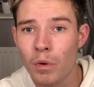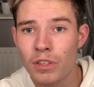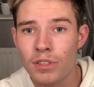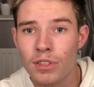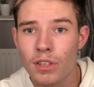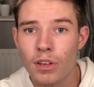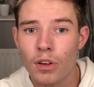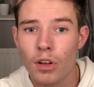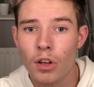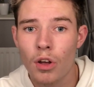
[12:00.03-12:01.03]
was
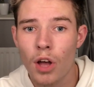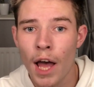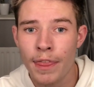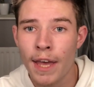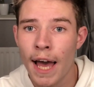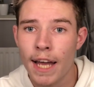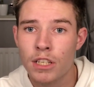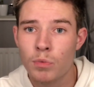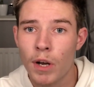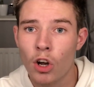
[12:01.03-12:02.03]
at the
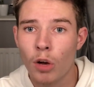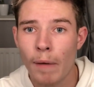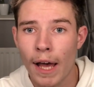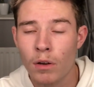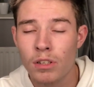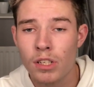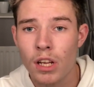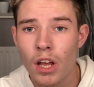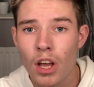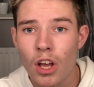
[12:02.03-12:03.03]
age when I come out.
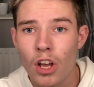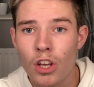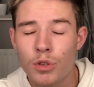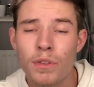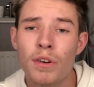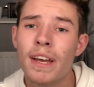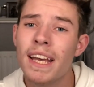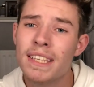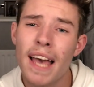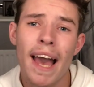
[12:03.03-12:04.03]
So if there
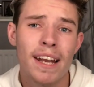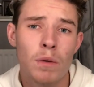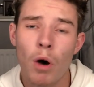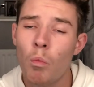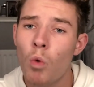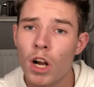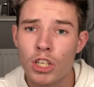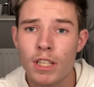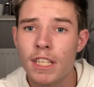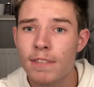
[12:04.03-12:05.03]
is anyone
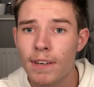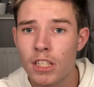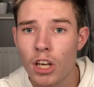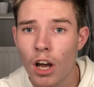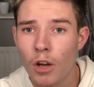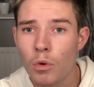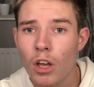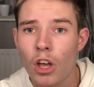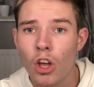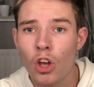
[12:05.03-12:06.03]
watching this video
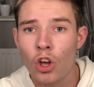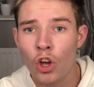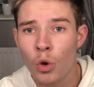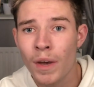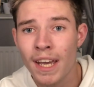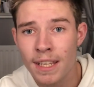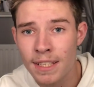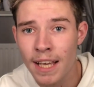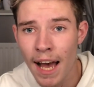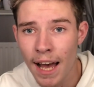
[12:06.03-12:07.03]
who
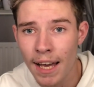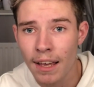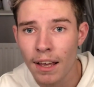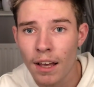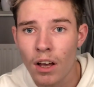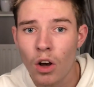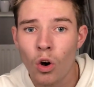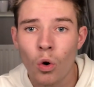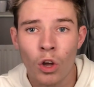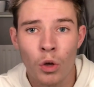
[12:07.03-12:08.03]
is gay,
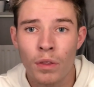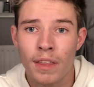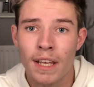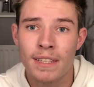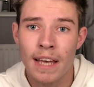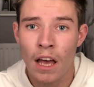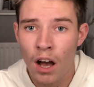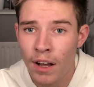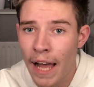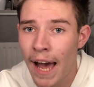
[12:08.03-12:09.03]
or who thinks they
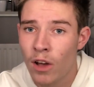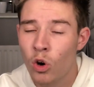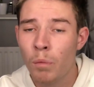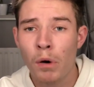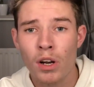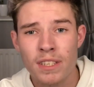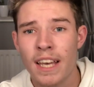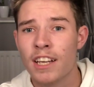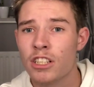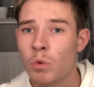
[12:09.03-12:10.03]
are gay, or
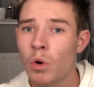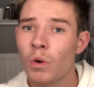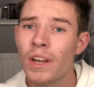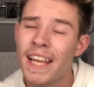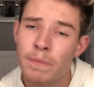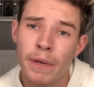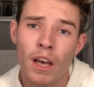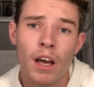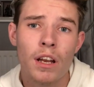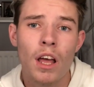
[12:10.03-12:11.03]
bisexual, or
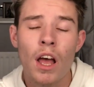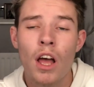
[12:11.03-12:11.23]
lesbian,